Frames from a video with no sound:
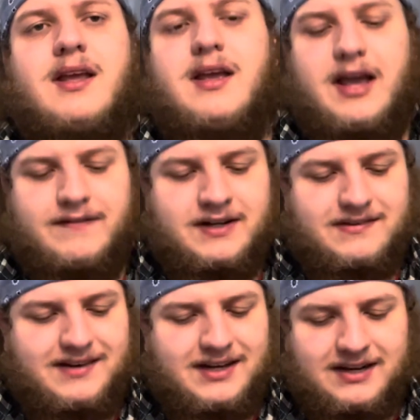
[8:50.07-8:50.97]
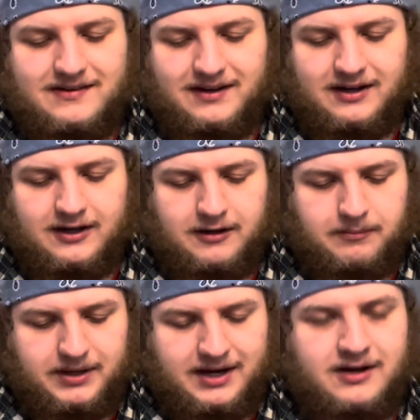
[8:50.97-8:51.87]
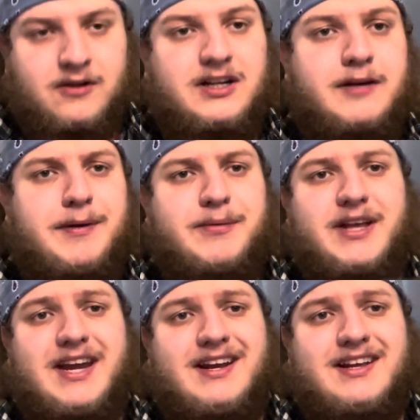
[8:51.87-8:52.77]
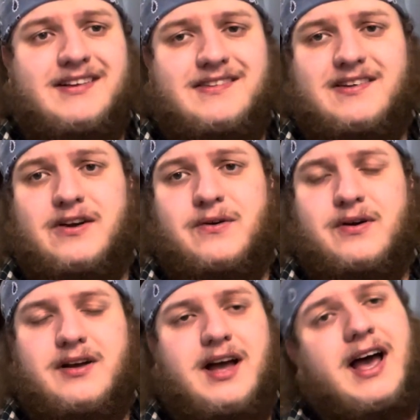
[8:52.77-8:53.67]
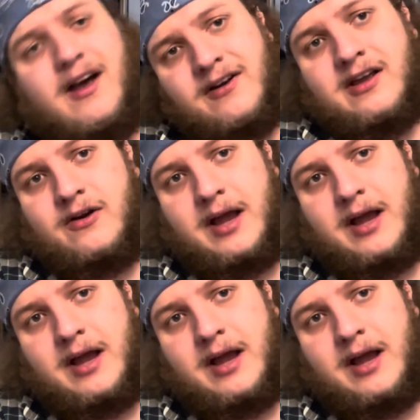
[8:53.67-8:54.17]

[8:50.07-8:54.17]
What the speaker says: I've not seen it, but I know a lot of people hate it, so I don't know.